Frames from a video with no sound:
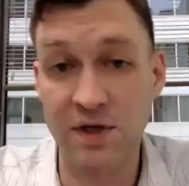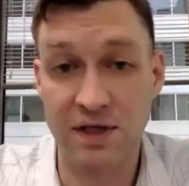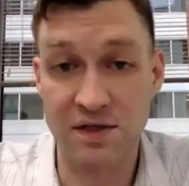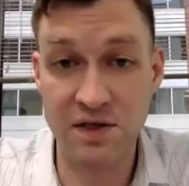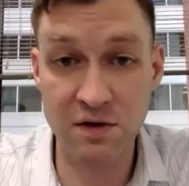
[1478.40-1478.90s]

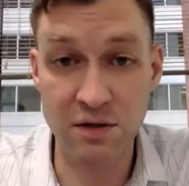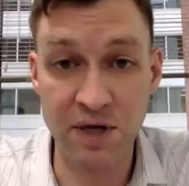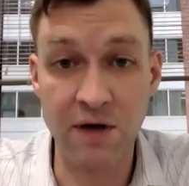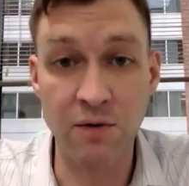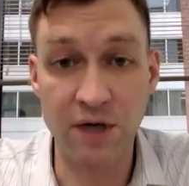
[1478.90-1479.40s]
concerned
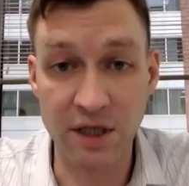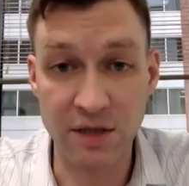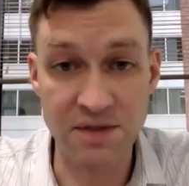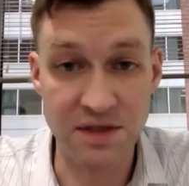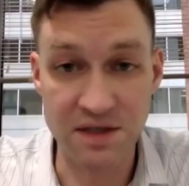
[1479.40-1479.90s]
about when it
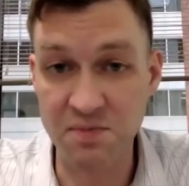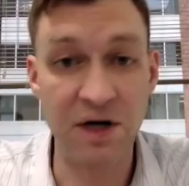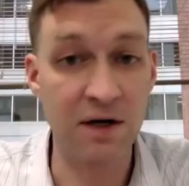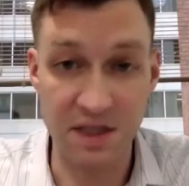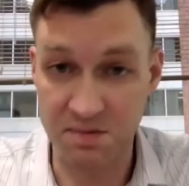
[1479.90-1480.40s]
comes to
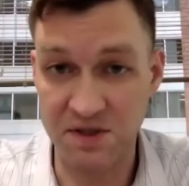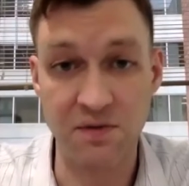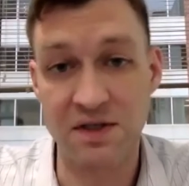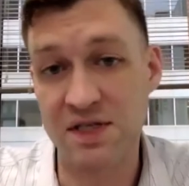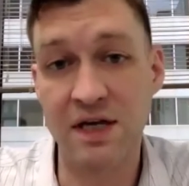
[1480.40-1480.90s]
disparities
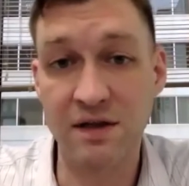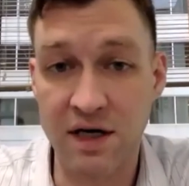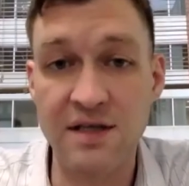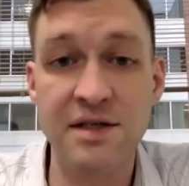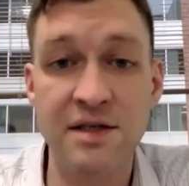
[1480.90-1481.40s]
between state
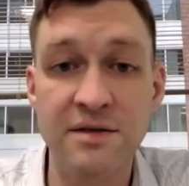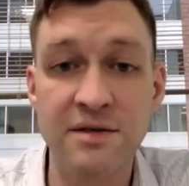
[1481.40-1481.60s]
laws.